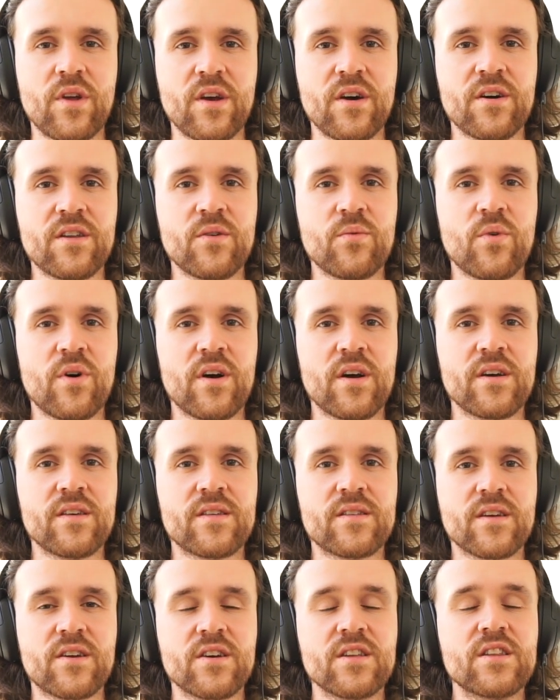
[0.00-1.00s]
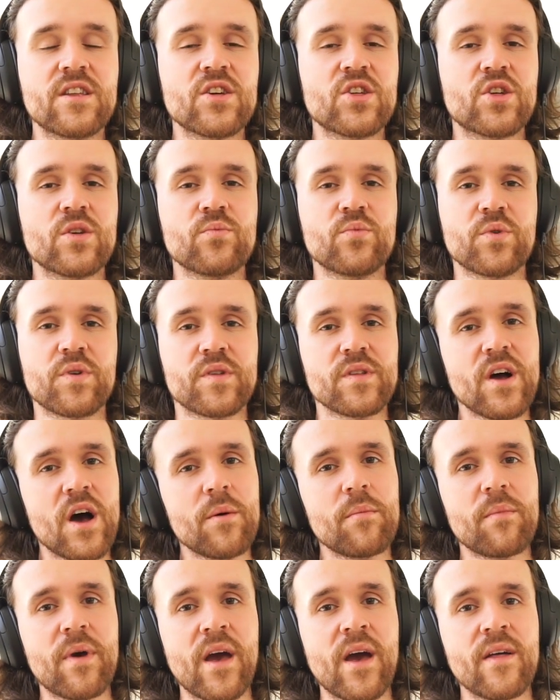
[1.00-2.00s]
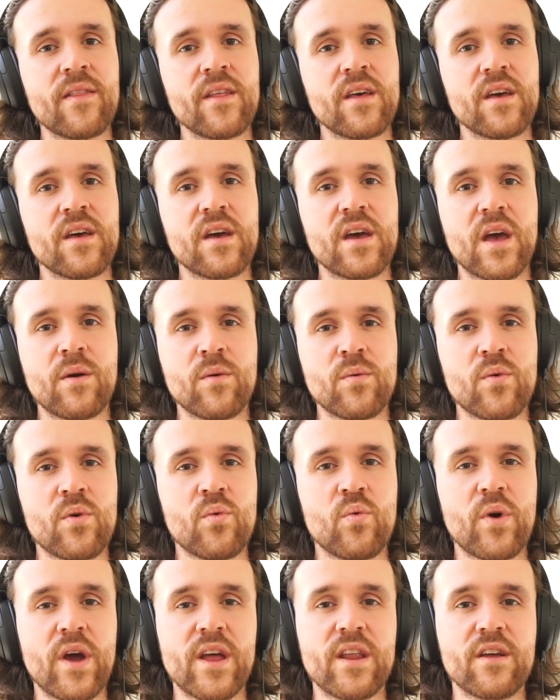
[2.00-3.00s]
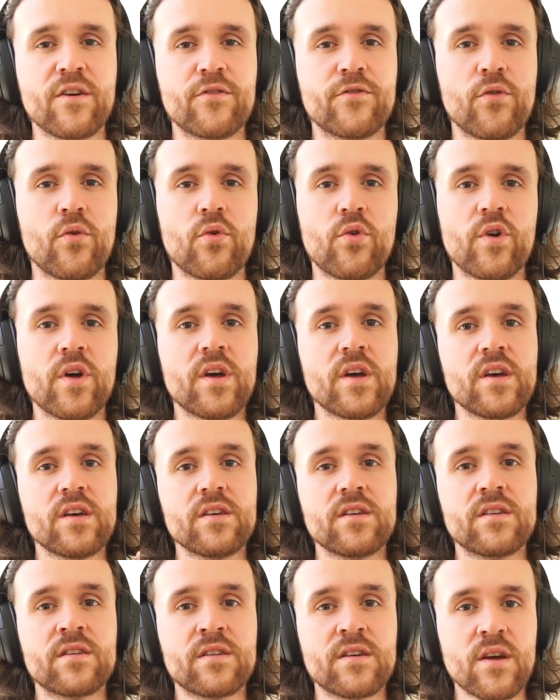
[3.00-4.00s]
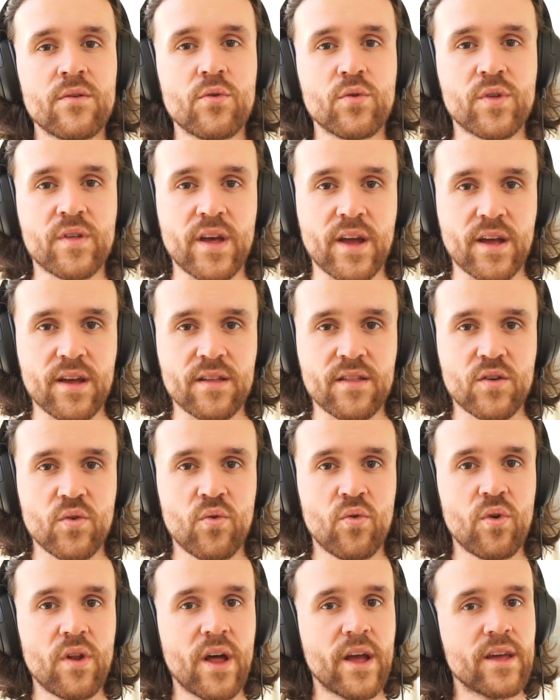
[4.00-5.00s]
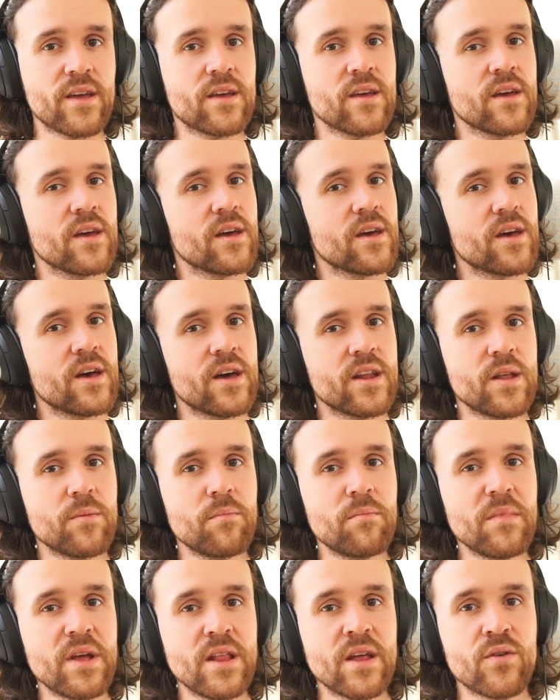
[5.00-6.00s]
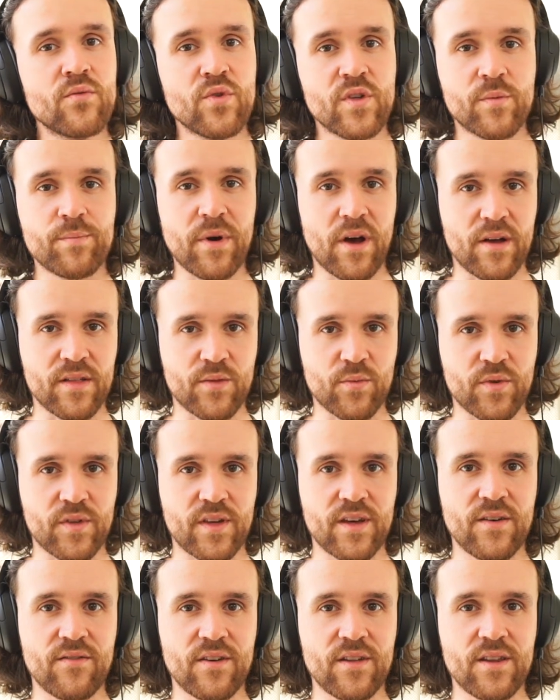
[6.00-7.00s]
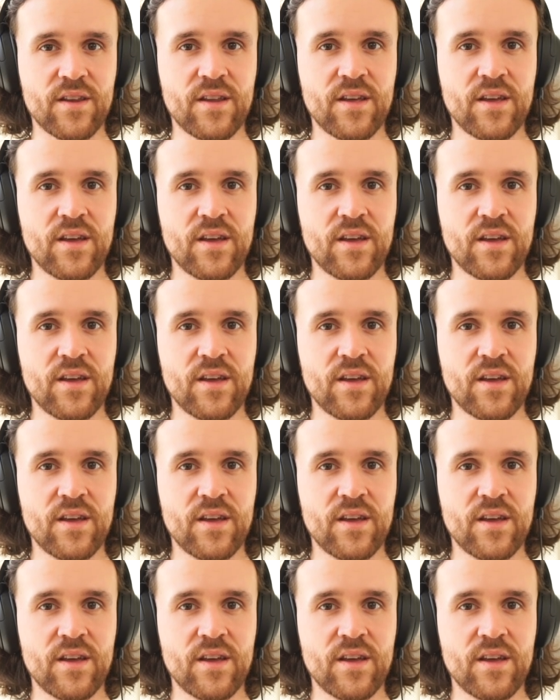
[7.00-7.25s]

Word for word: Otherwise, the condition was not met and we were waiting for 0 seconds or like an immediate response was given.